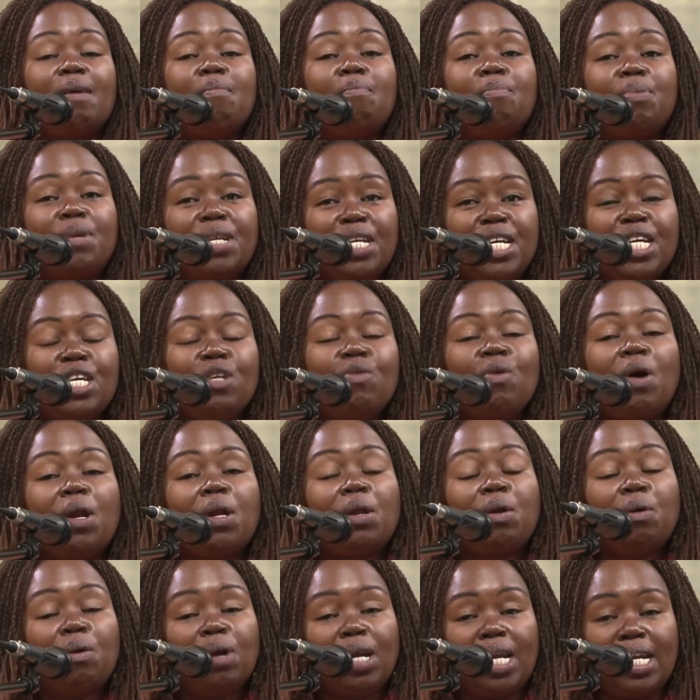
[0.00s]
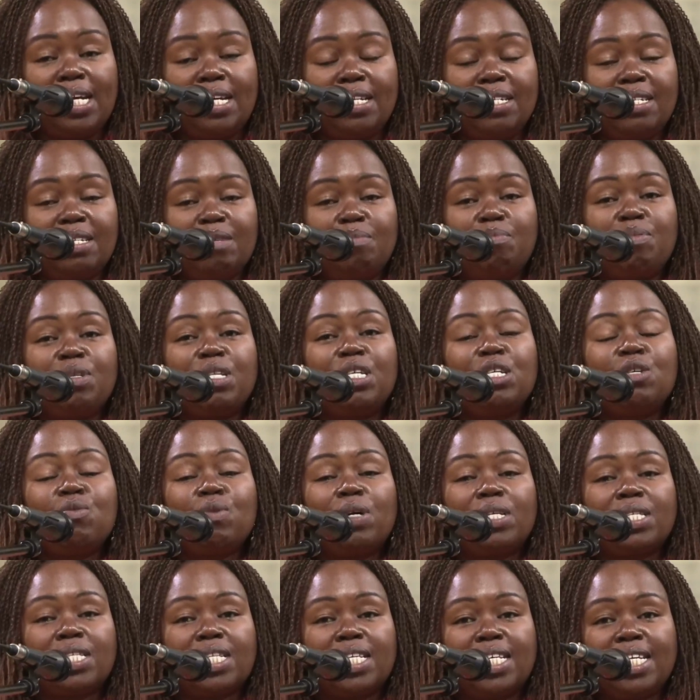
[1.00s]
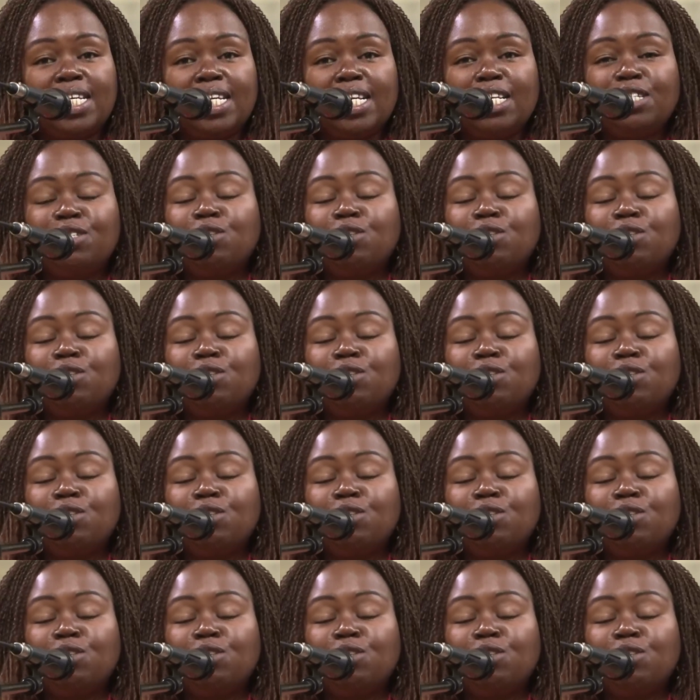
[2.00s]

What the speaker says: Bring your knowledge, bring your skill,